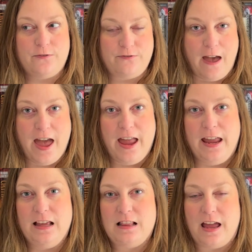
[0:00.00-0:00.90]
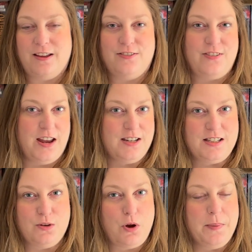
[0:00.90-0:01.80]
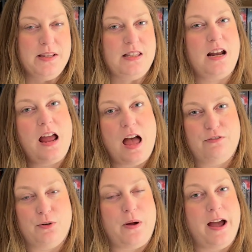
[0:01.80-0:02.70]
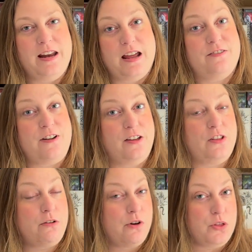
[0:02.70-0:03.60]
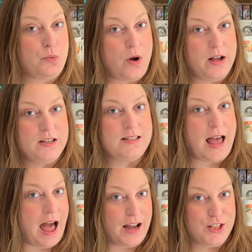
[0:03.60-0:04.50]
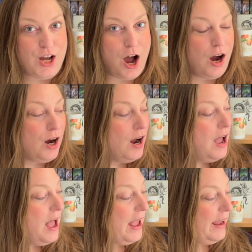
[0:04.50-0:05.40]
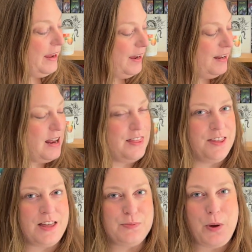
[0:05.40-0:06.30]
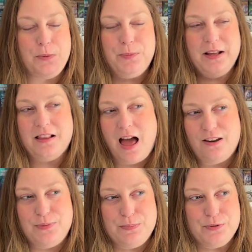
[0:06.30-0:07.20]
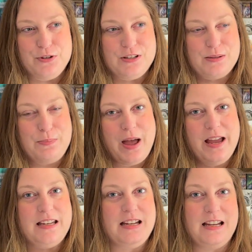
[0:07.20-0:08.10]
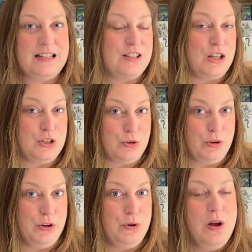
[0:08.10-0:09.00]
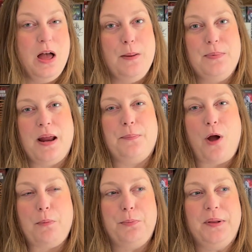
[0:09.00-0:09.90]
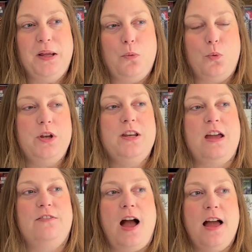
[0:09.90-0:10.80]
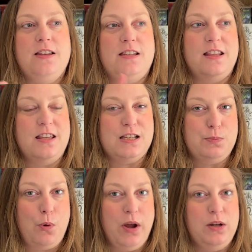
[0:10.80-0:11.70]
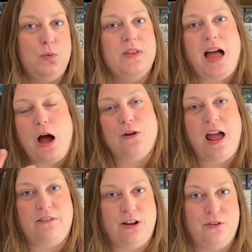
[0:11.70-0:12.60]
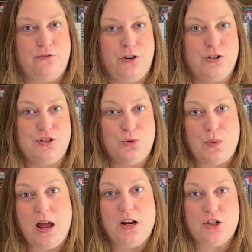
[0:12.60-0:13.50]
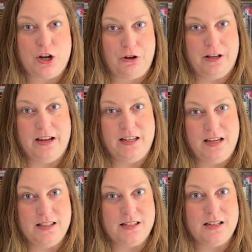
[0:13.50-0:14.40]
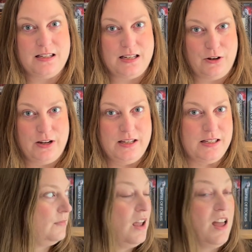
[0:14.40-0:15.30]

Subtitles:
fae, like, fantasy romance that I ever read and fell in love with was ACOTAR. And I think that's probably a lot of people's, but it's true. But I probably wouldn't have gotten to this point without having first read Sherilyn Kenyon's series.